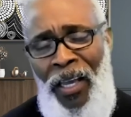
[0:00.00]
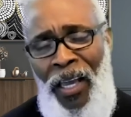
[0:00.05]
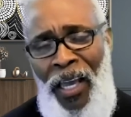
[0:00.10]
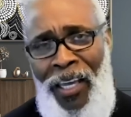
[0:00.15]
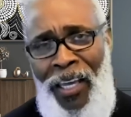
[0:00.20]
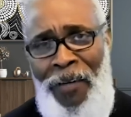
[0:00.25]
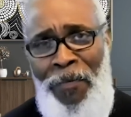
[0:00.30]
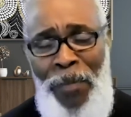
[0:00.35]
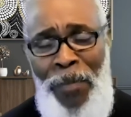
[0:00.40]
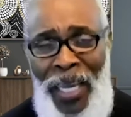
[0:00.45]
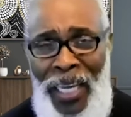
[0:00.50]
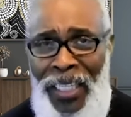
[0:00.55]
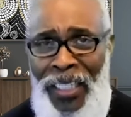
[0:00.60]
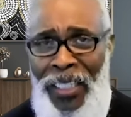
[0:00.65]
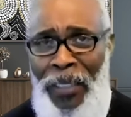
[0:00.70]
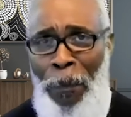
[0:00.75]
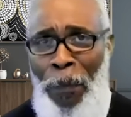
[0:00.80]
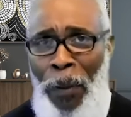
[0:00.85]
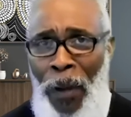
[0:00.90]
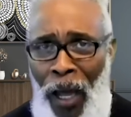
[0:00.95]
and making
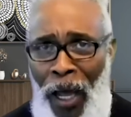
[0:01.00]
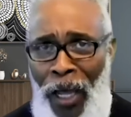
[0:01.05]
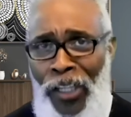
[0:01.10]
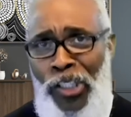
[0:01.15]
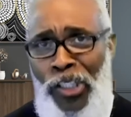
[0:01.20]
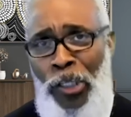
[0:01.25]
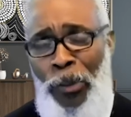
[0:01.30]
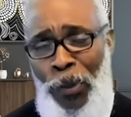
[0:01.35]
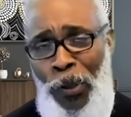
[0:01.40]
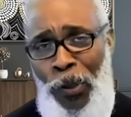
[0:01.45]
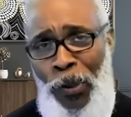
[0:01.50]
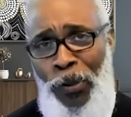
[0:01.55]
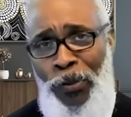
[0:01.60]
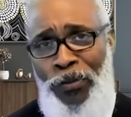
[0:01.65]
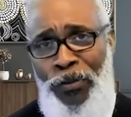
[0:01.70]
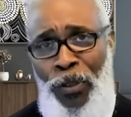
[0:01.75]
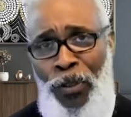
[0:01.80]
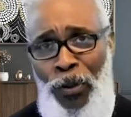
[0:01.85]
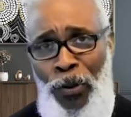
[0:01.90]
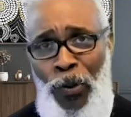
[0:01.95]
it possible
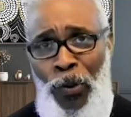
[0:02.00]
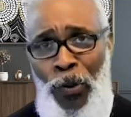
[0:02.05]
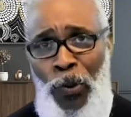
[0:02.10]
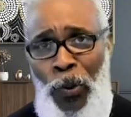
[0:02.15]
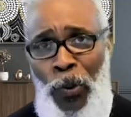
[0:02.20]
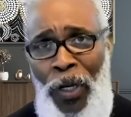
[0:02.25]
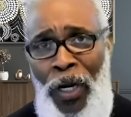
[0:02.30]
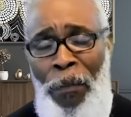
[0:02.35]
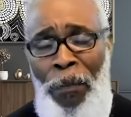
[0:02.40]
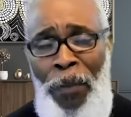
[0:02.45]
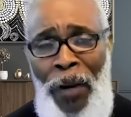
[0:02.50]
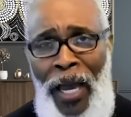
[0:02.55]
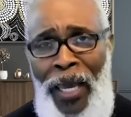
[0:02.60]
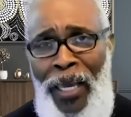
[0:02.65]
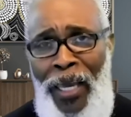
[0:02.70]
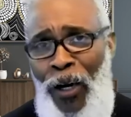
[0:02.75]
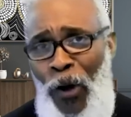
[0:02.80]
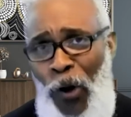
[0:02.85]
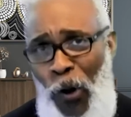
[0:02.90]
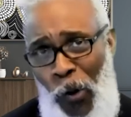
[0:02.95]
to buy
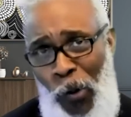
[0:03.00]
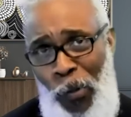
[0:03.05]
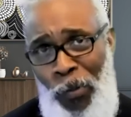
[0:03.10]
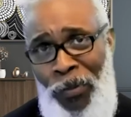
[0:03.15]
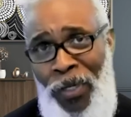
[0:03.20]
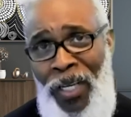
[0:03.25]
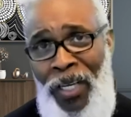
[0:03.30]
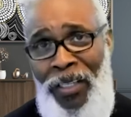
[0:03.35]
a home,